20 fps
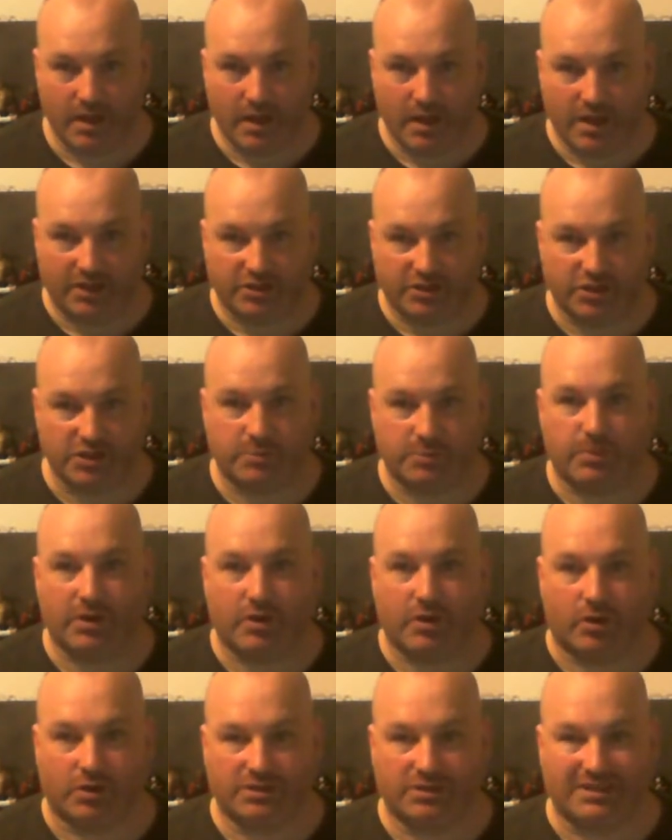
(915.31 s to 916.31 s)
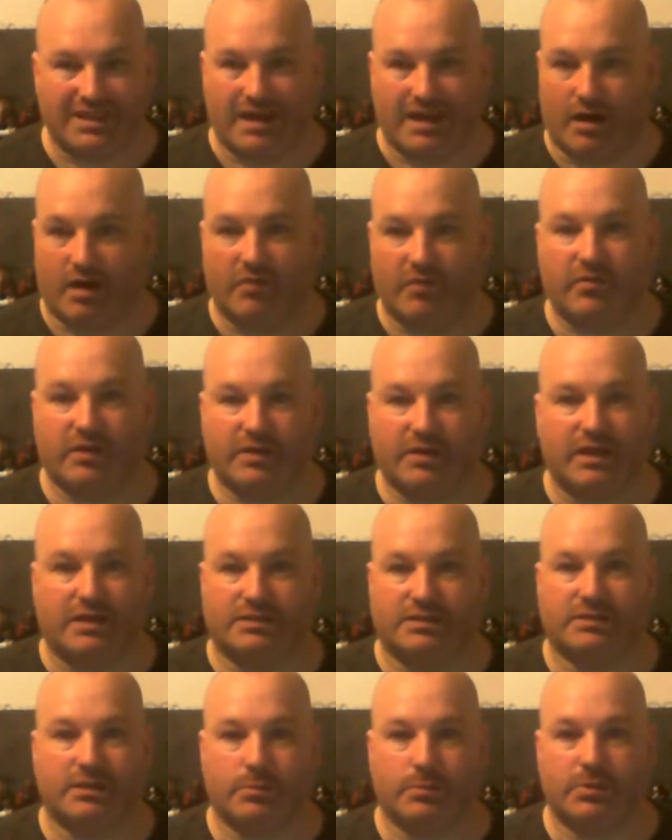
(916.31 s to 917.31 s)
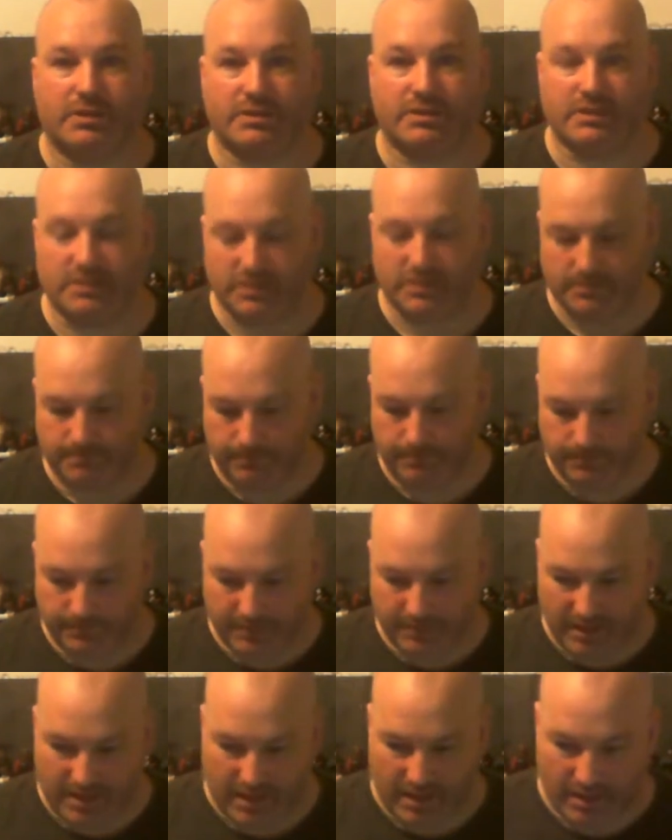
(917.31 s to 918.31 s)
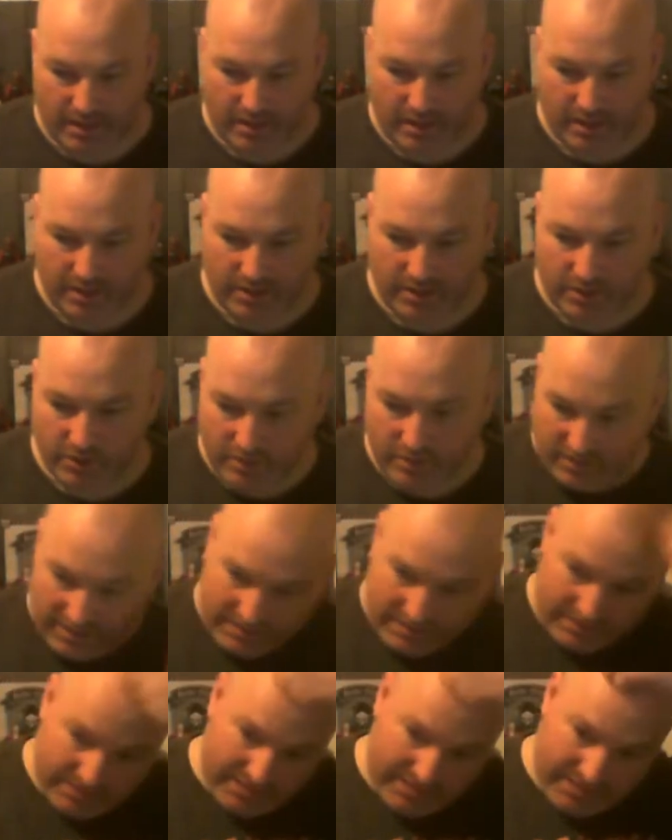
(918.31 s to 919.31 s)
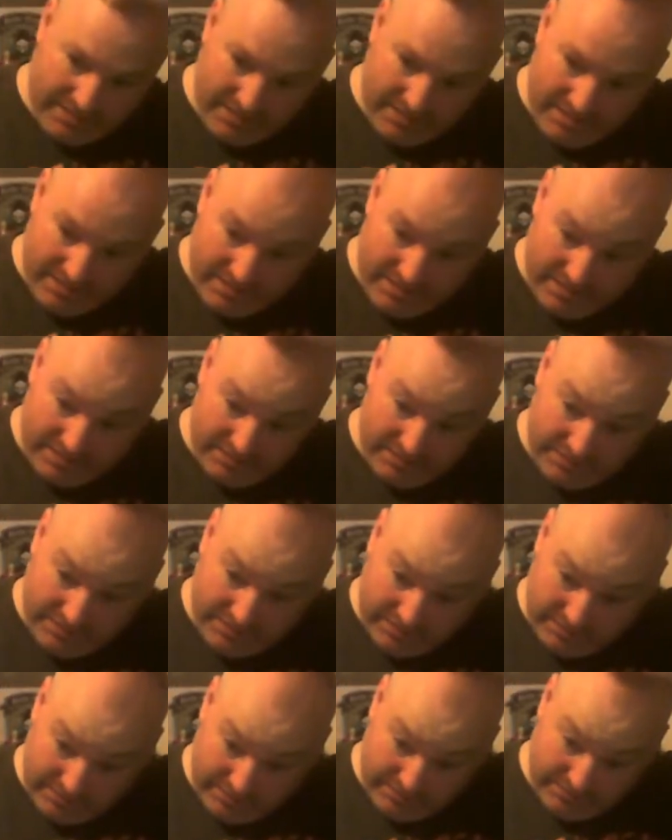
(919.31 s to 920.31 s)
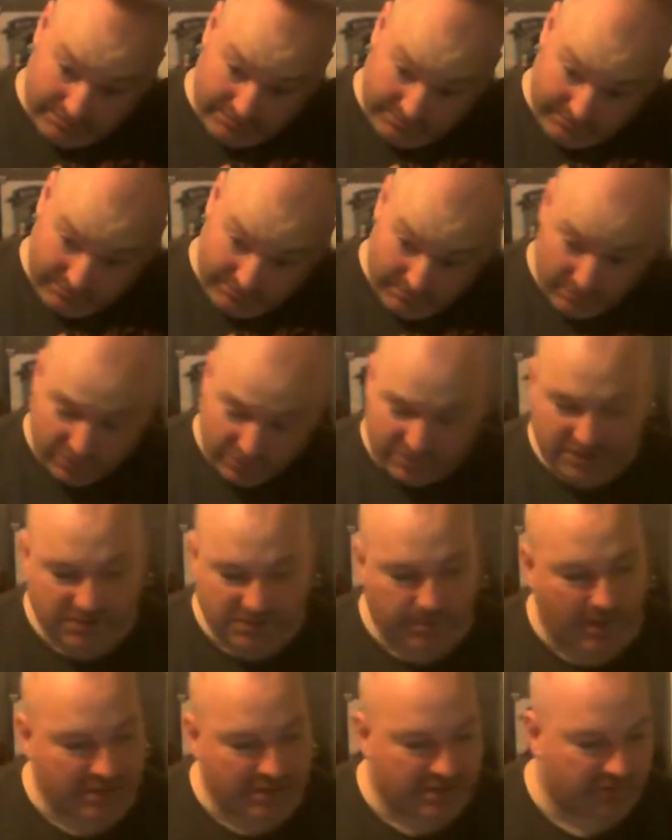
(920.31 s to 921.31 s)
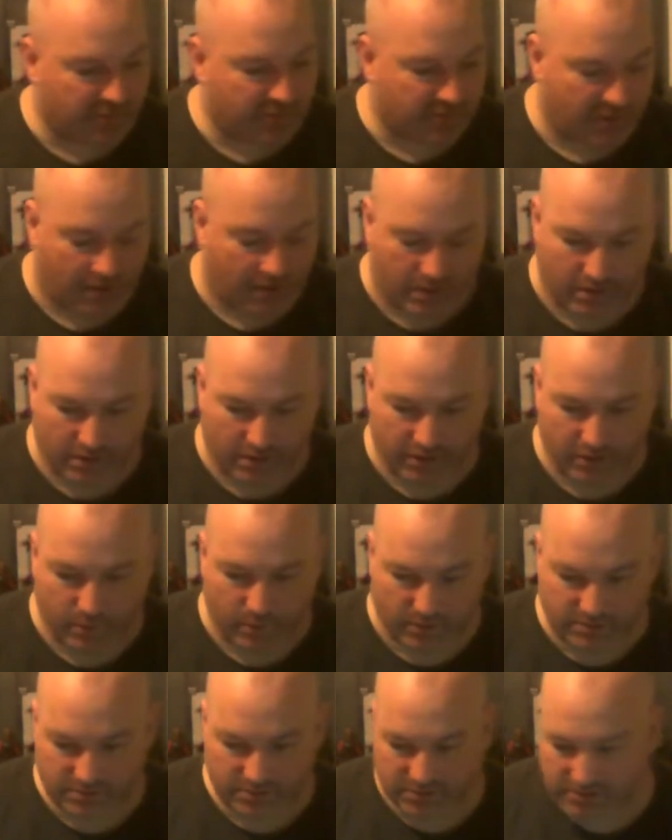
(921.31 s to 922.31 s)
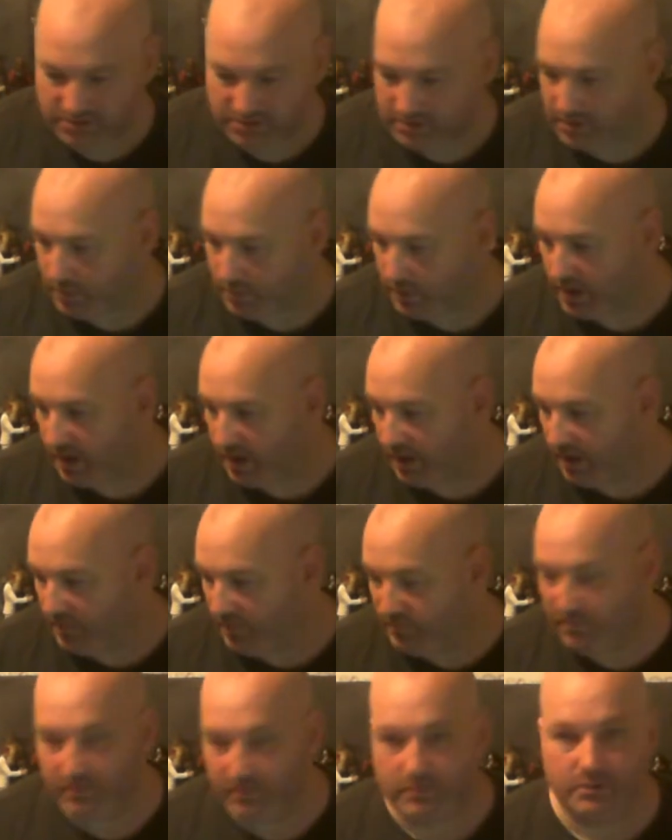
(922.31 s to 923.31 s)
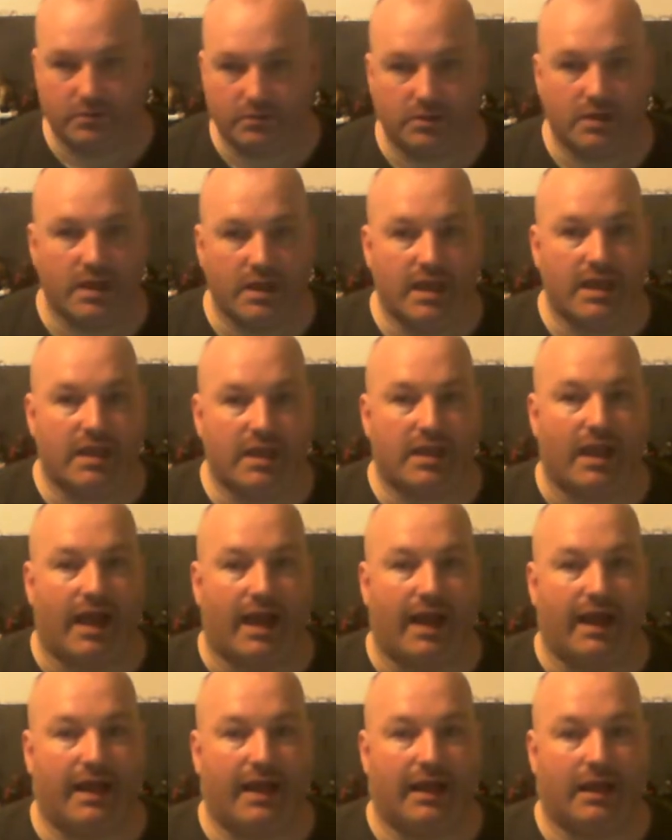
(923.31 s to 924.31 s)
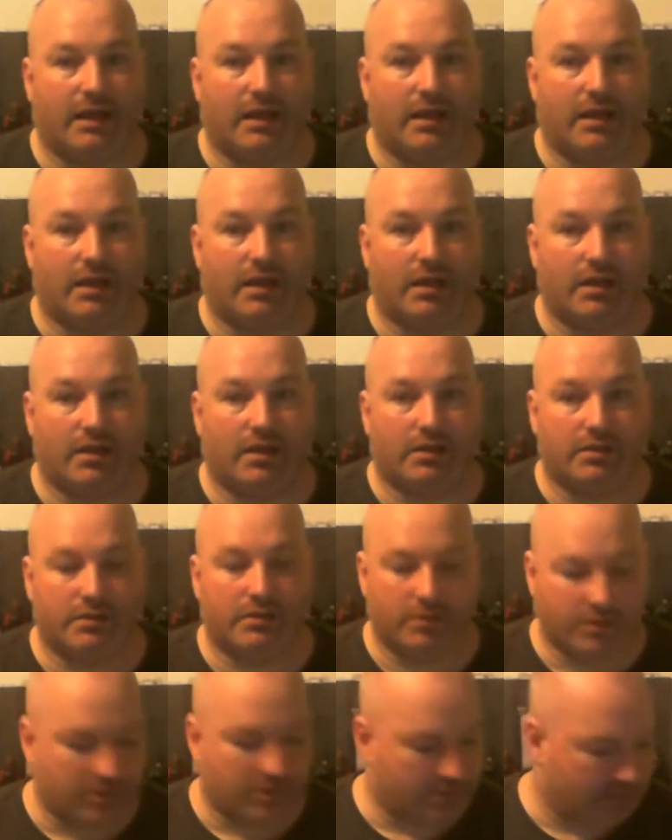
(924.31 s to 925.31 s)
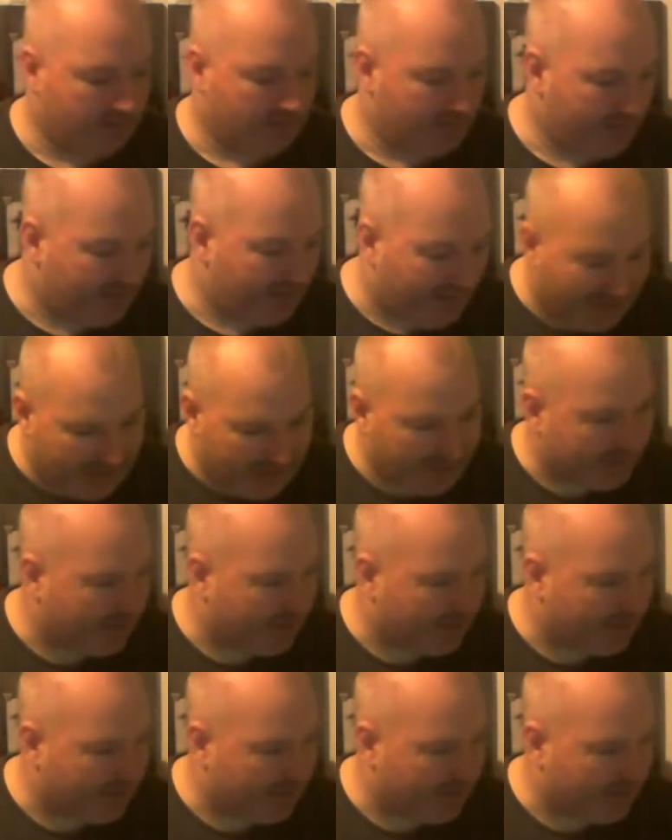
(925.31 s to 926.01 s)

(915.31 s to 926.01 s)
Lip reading: just because they are fantastic pieces. Now that is the most expensive of the Harley Quinns that we have, and that